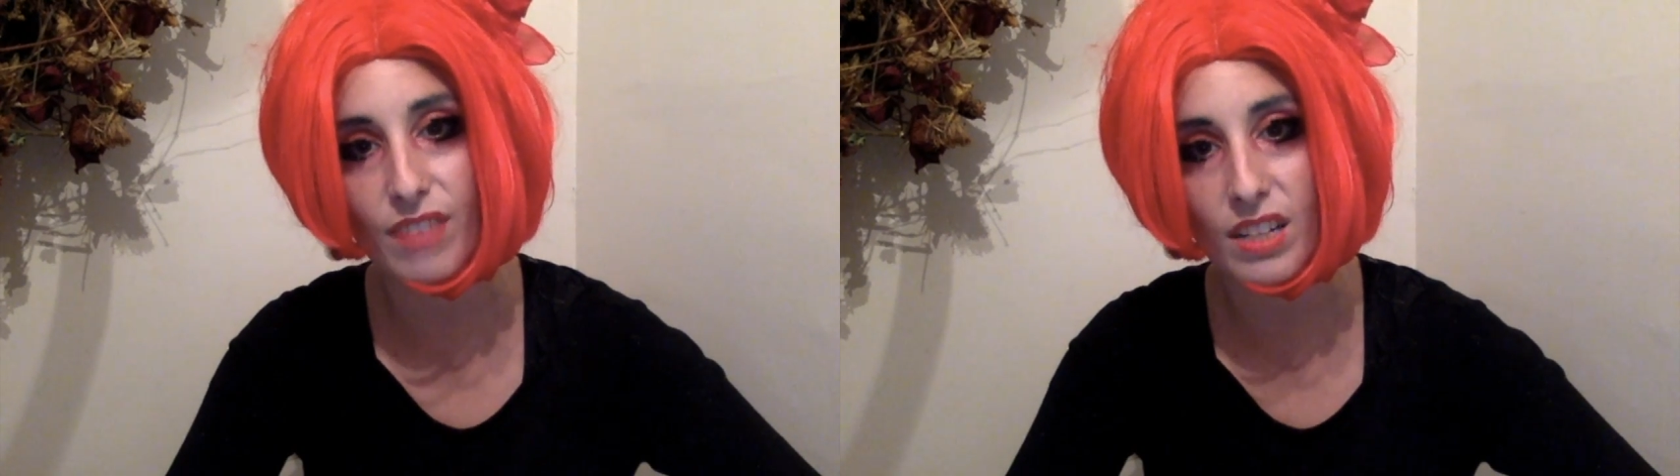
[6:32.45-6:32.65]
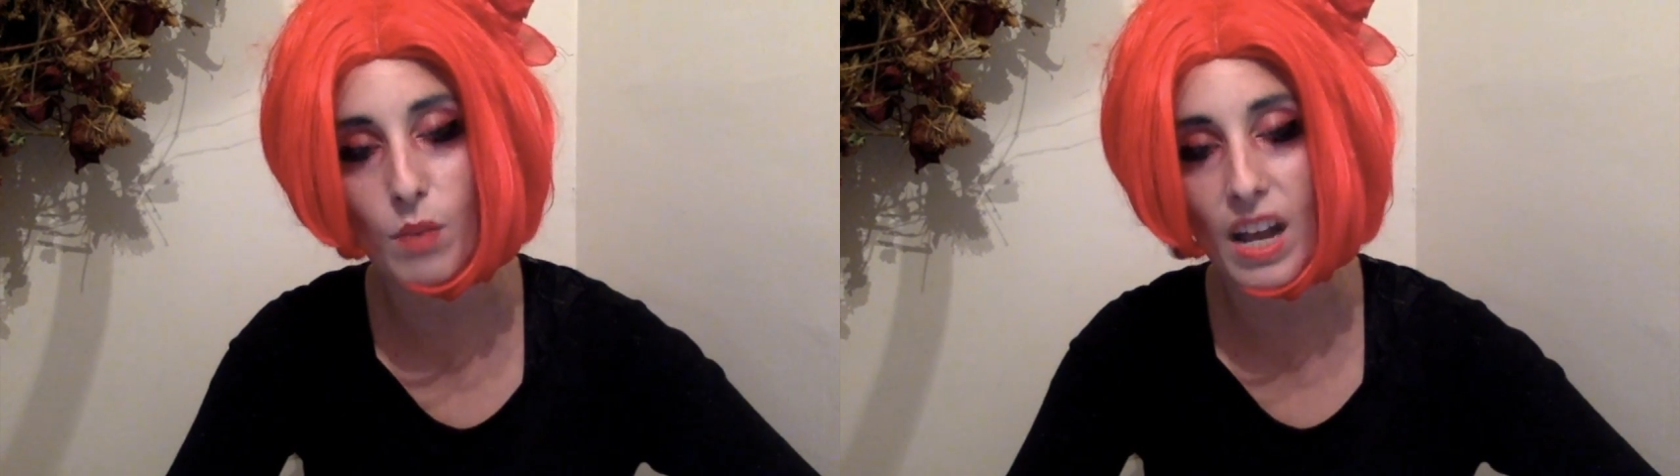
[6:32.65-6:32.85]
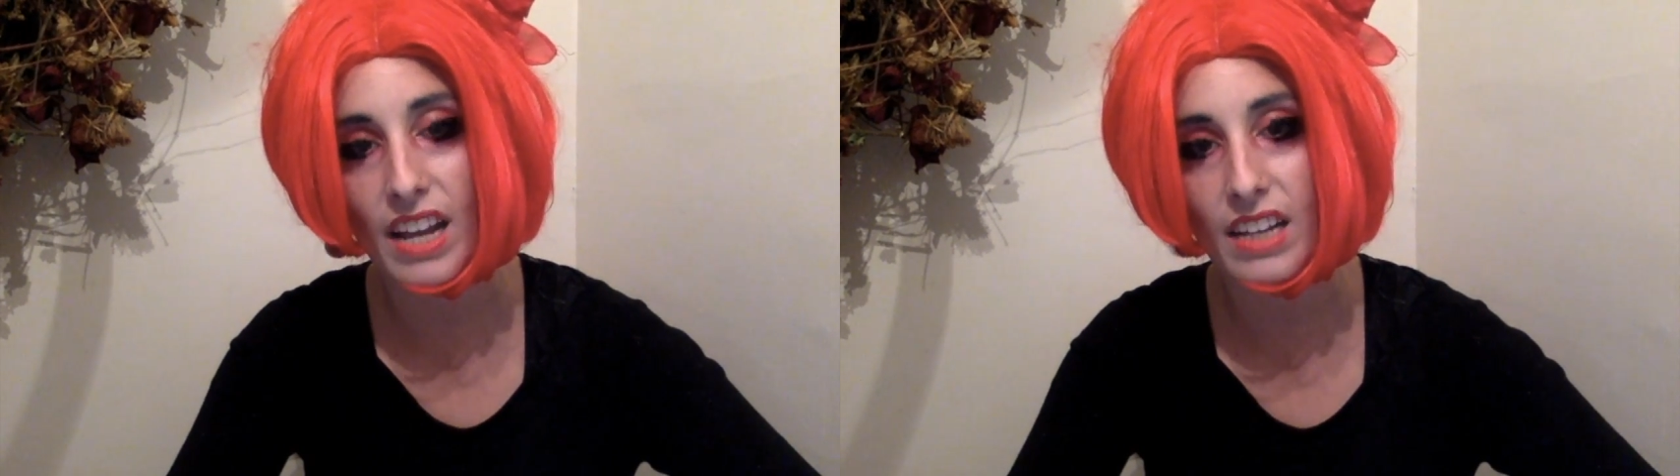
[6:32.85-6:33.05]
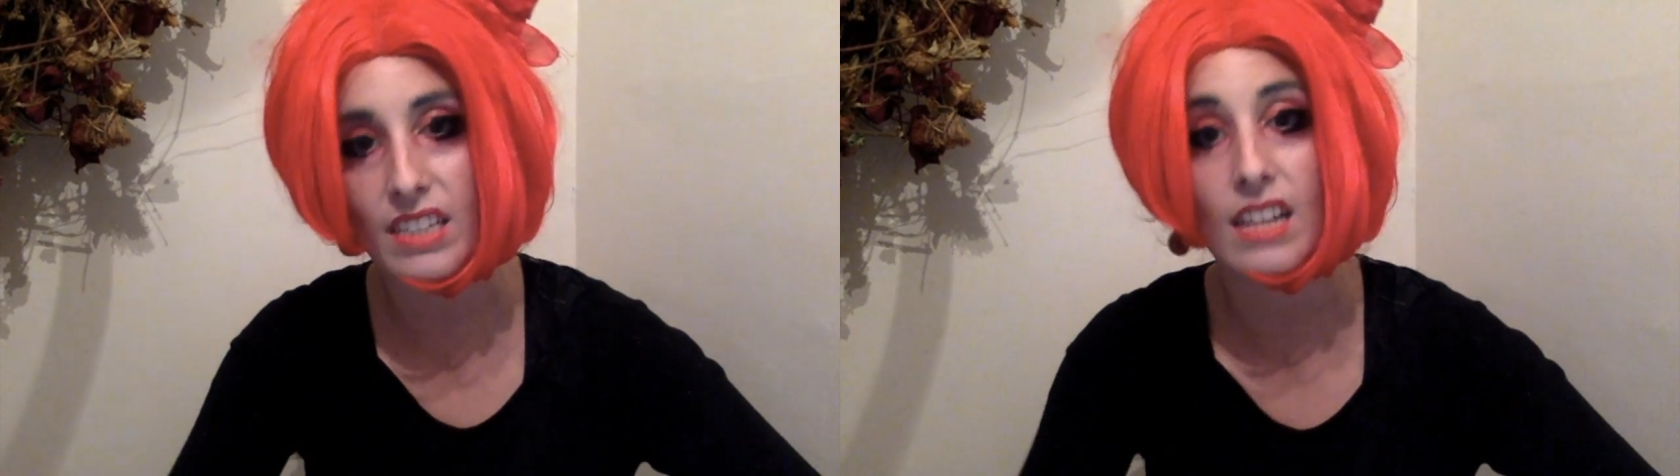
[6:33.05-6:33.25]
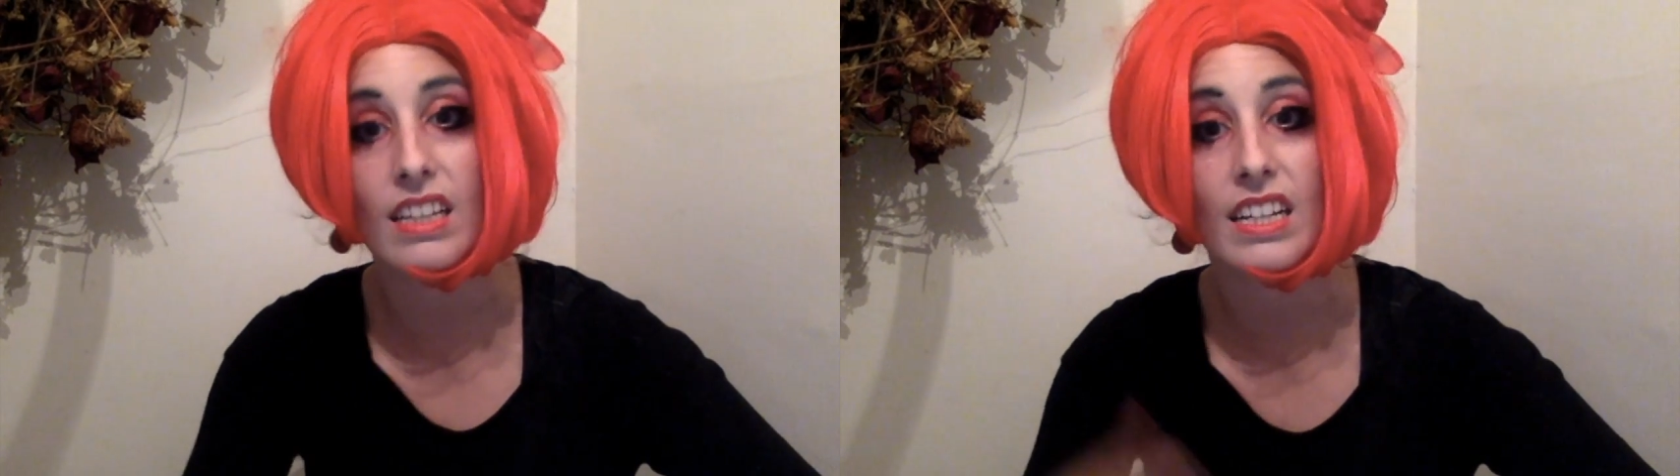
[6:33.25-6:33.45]
That's why it's
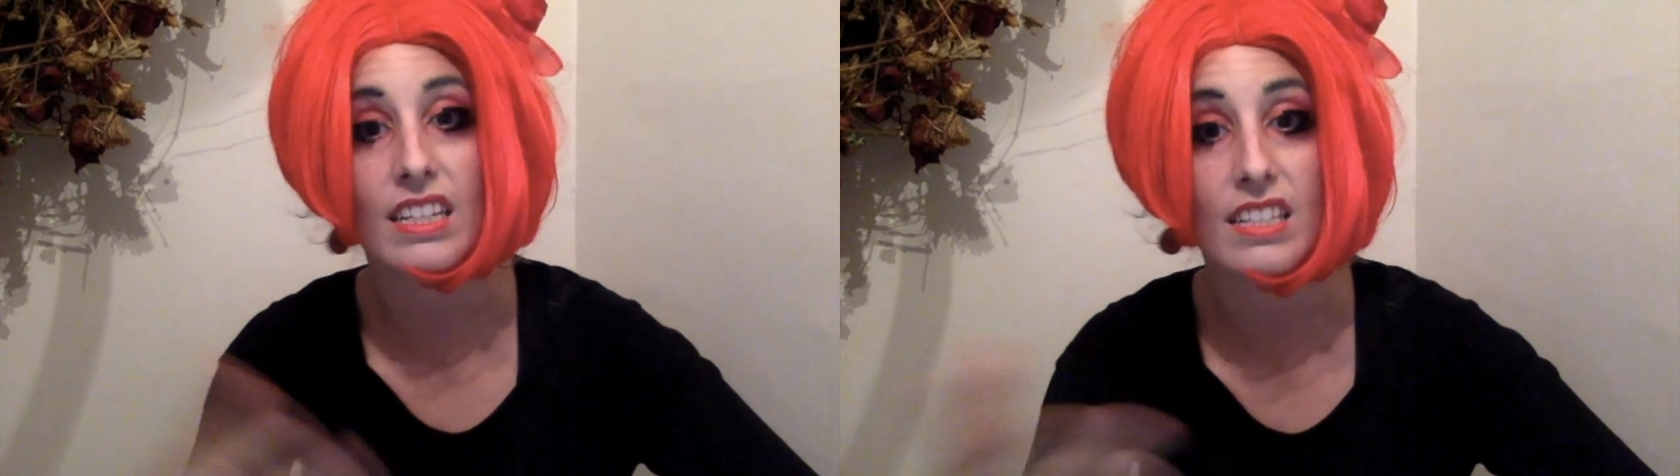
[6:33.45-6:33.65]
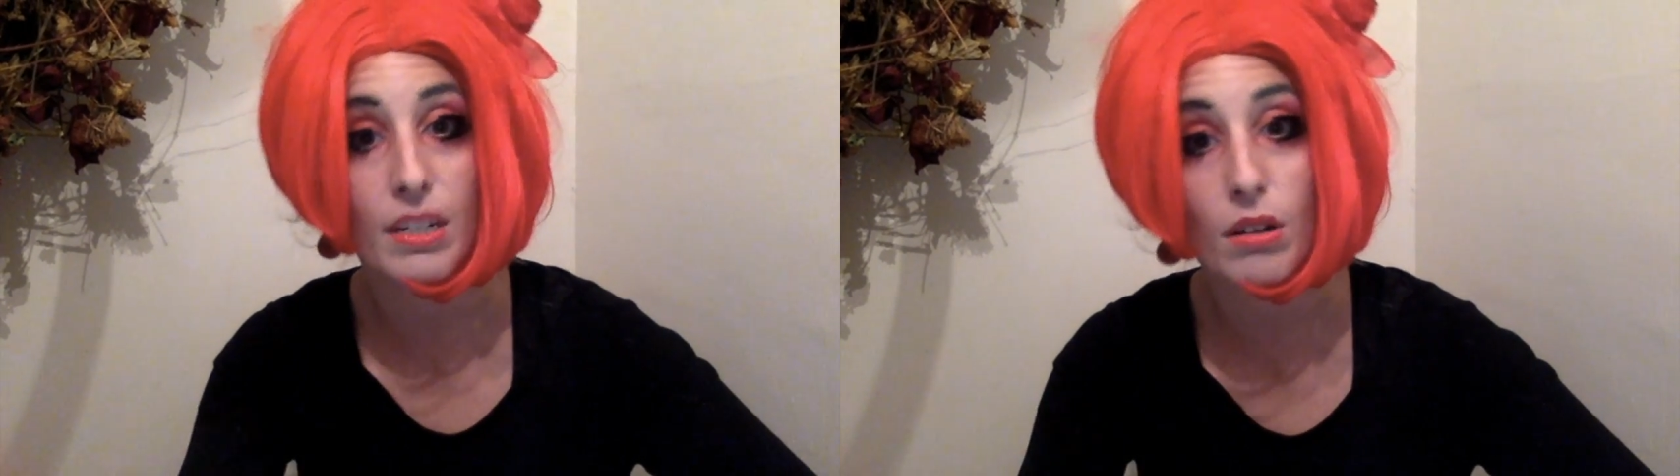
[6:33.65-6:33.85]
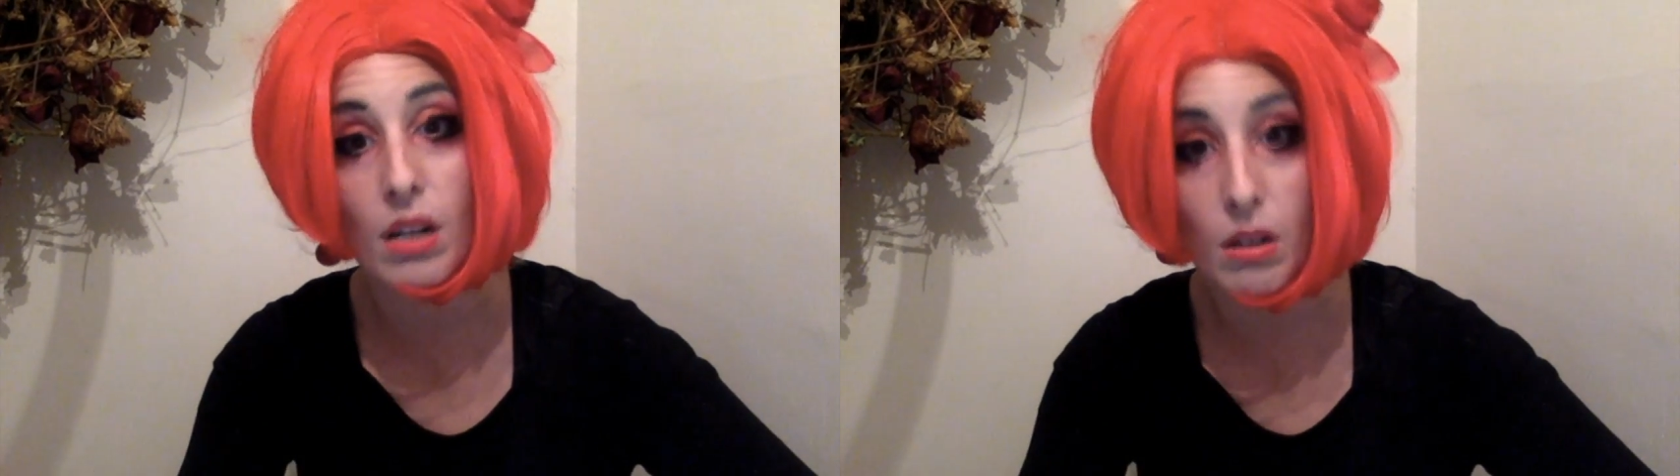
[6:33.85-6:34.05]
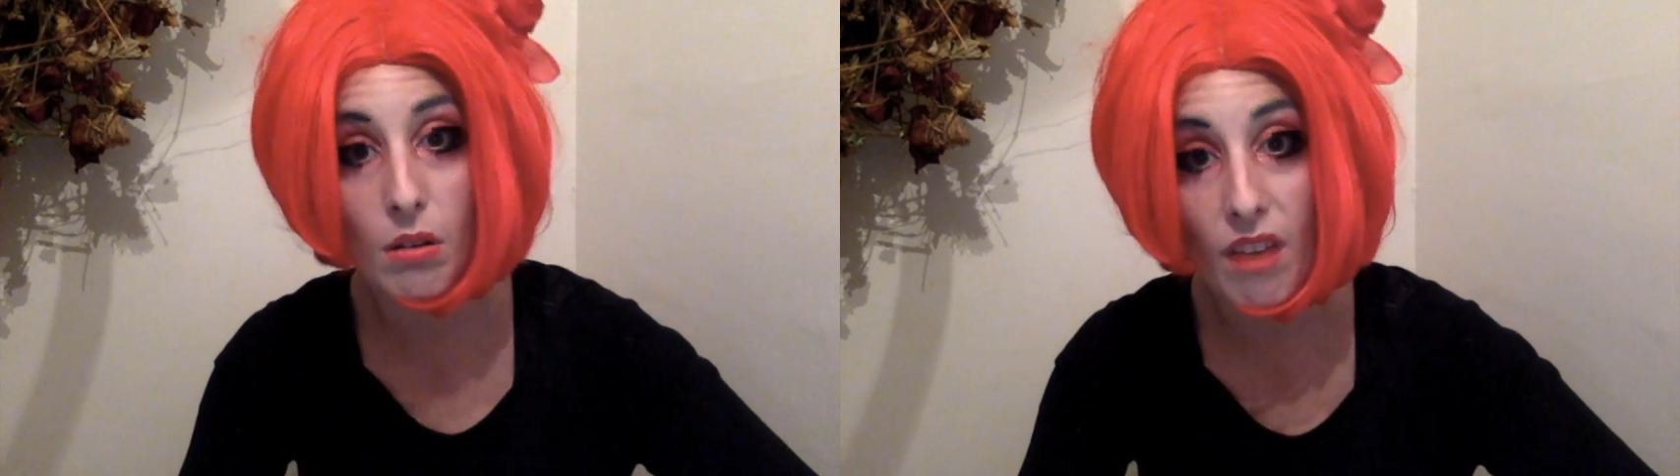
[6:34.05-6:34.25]
not like a 0